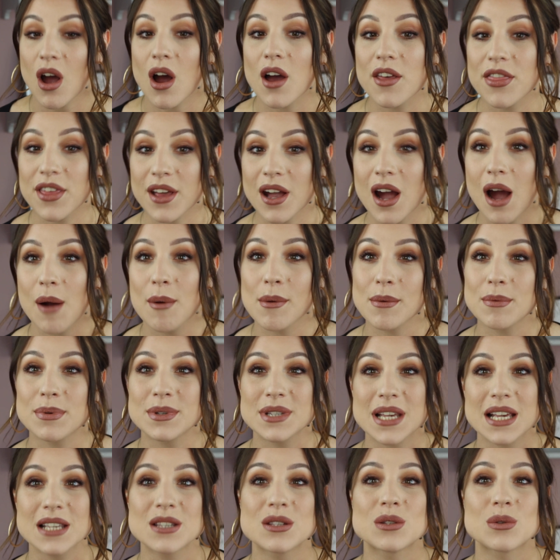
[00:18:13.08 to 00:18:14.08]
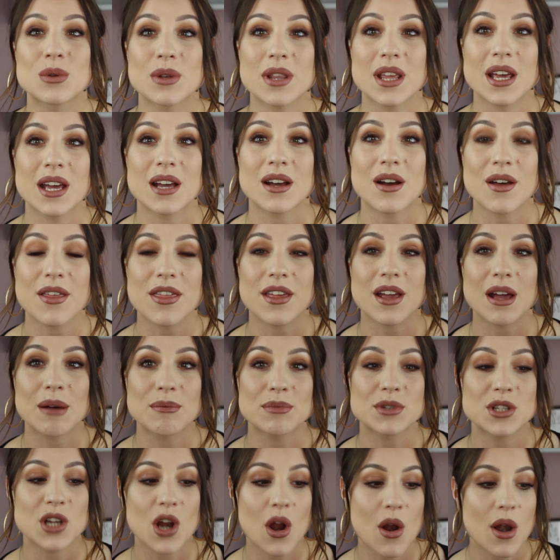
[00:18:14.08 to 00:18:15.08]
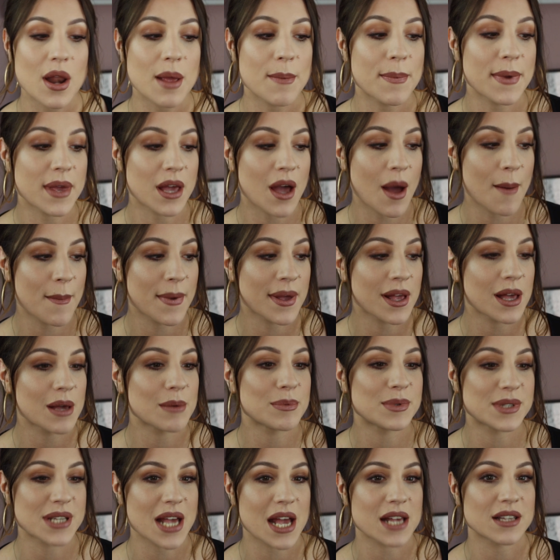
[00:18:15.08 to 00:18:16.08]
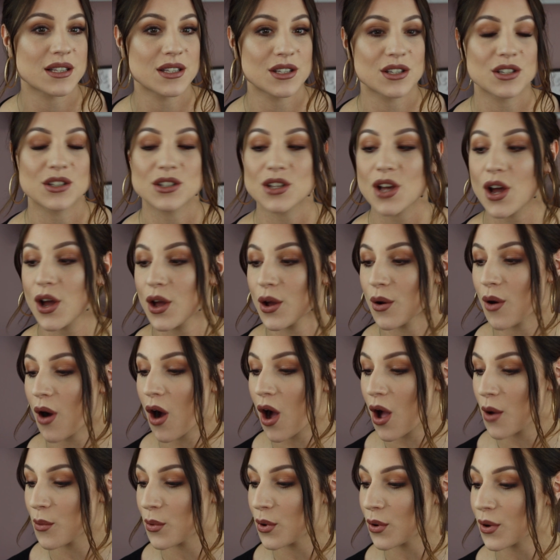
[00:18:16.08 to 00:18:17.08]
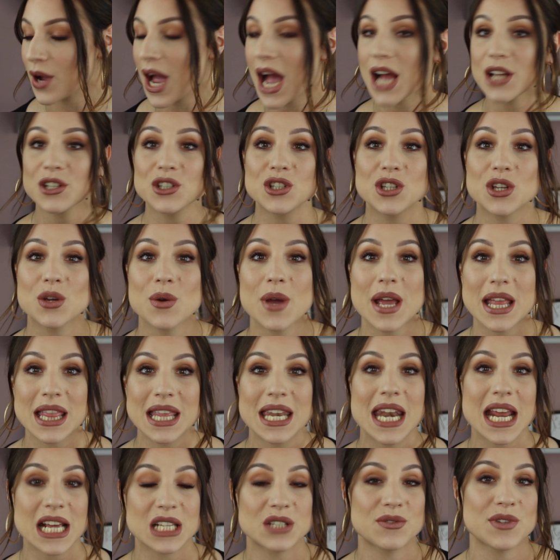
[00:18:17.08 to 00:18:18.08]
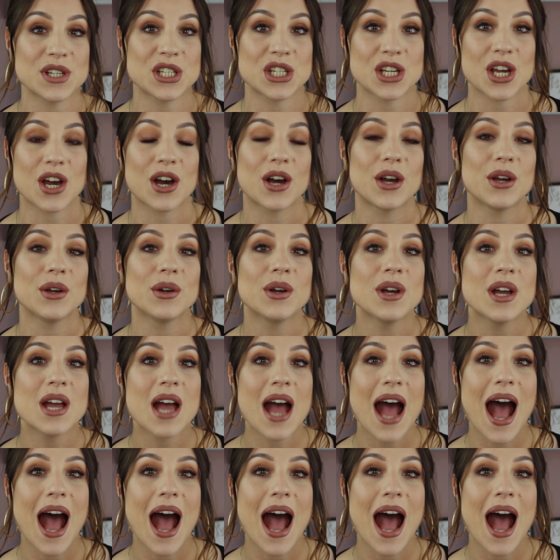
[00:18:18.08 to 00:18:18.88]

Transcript: I think I'm obsessed with it. I think I'm slowly becoming obsessed. So I will catch you in the next video.